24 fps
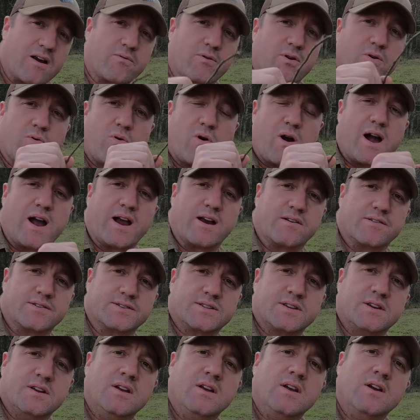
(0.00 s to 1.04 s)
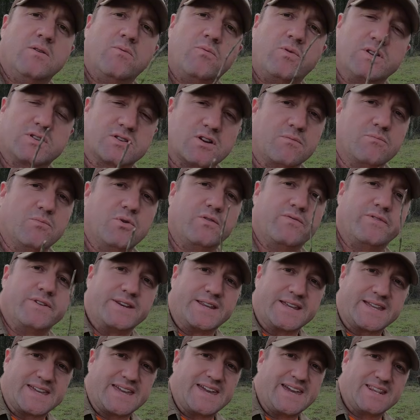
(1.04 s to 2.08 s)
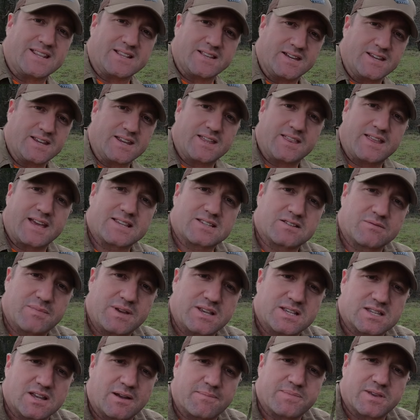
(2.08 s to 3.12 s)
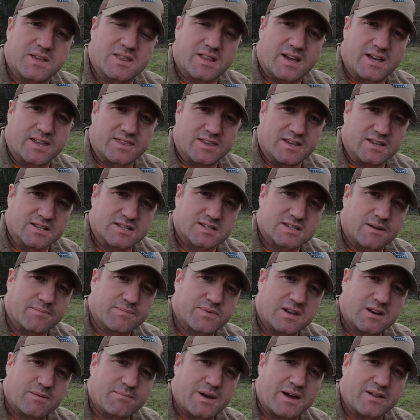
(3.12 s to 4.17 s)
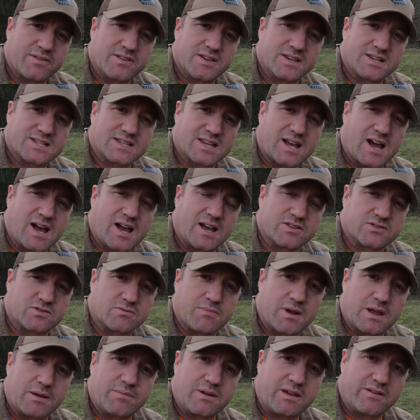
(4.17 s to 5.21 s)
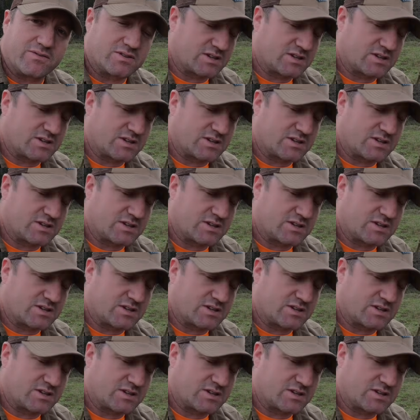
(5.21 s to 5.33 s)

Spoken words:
requires. We start moving to kindling, and that's going to be something like this, something about this size or maybe even